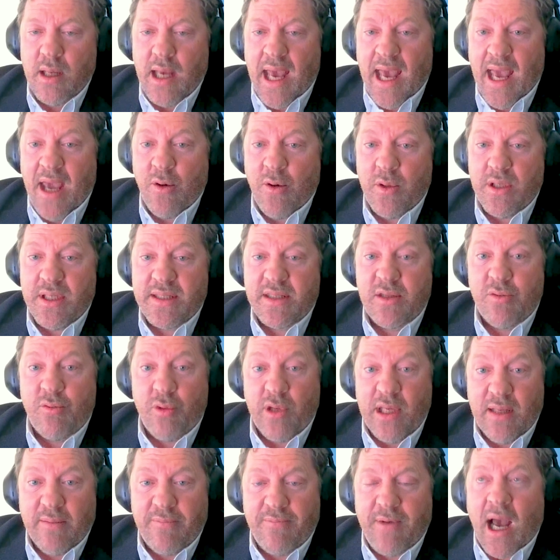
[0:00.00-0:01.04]
How is the
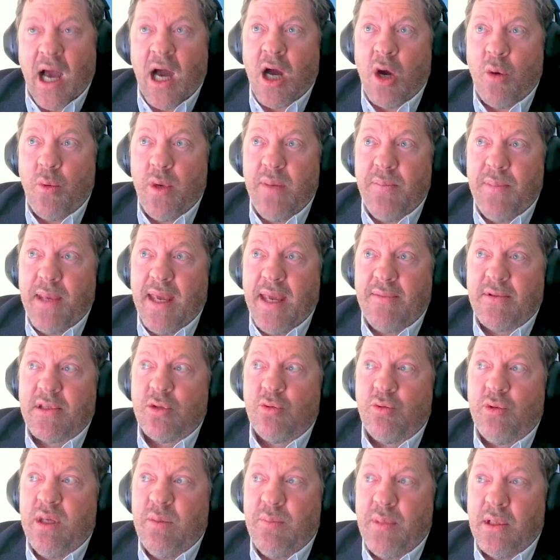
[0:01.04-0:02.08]
reef? Are we able
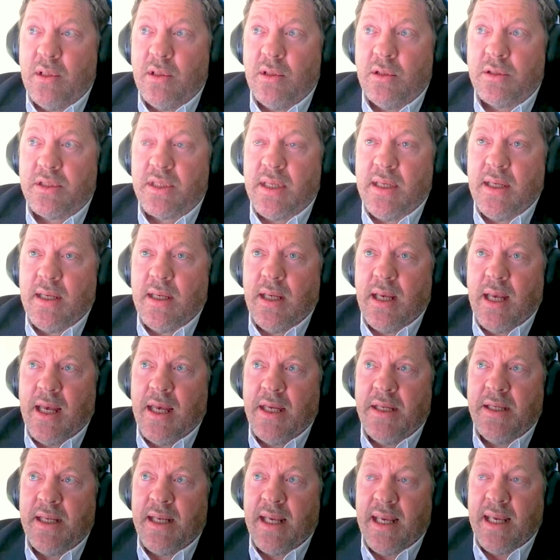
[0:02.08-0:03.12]
to rebuild
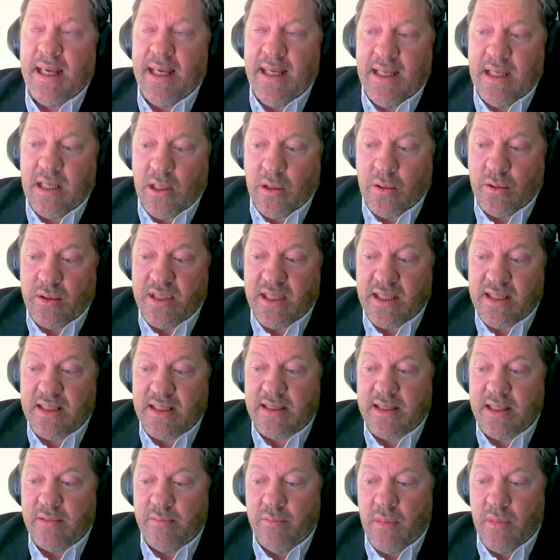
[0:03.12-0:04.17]
an
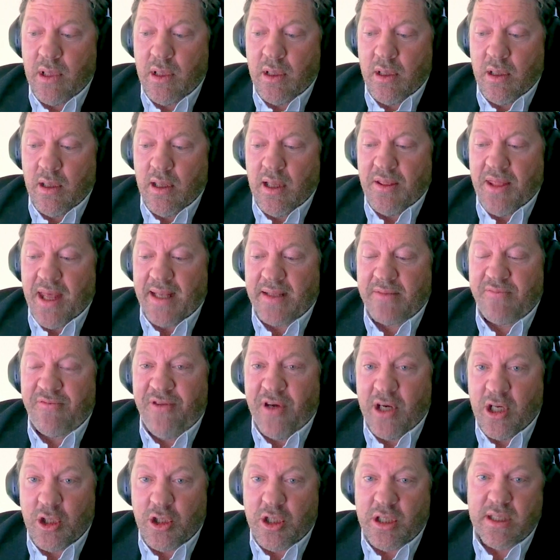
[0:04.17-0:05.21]
ecosystem that
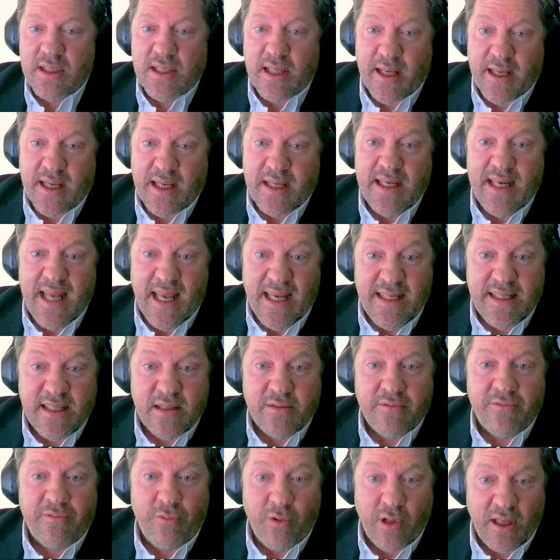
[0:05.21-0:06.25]
functions like a
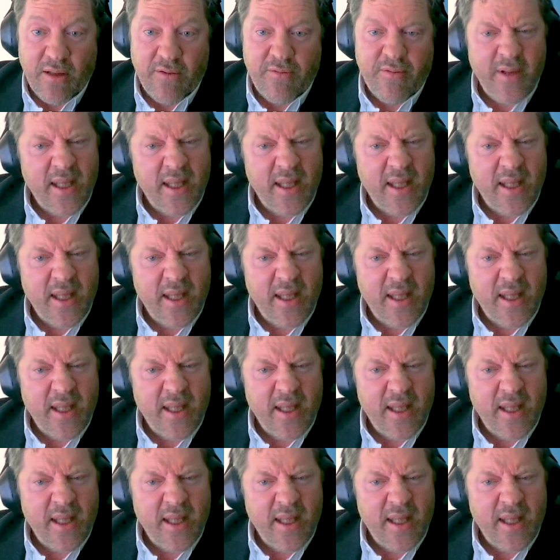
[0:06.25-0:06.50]
native reef?